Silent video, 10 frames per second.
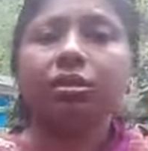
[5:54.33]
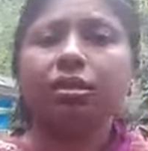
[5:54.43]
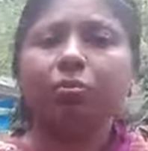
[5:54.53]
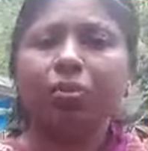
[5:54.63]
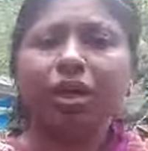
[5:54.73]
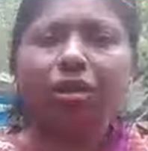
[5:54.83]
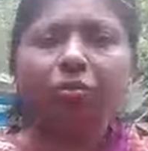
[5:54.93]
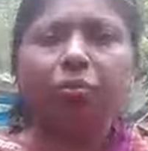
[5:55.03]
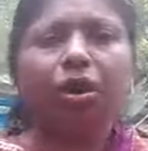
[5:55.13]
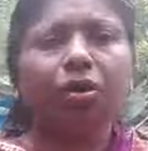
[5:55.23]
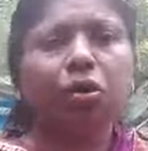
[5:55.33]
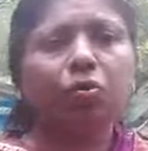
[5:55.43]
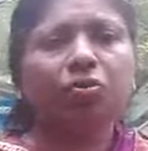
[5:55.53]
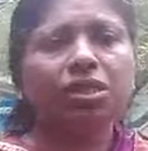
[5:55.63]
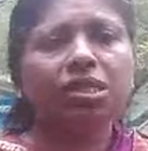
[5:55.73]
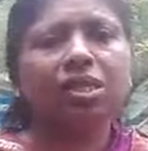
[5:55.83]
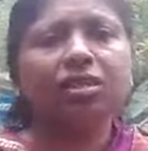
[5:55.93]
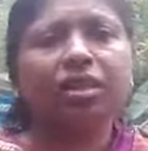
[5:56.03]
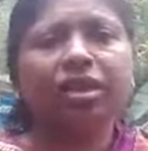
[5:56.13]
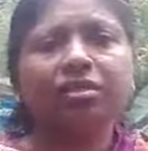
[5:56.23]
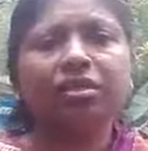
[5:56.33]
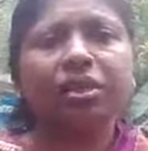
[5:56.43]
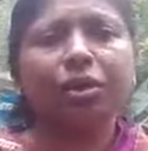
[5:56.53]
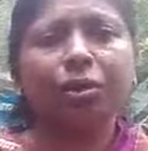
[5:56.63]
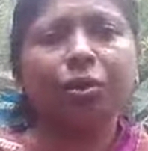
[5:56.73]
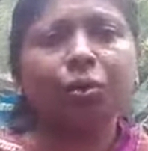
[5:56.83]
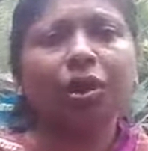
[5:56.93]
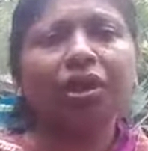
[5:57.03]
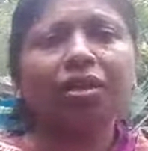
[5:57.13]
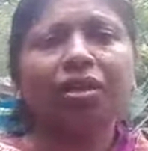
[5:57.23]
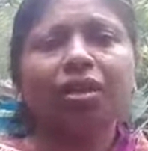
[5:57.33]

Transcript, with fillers: the main part of the cell that control and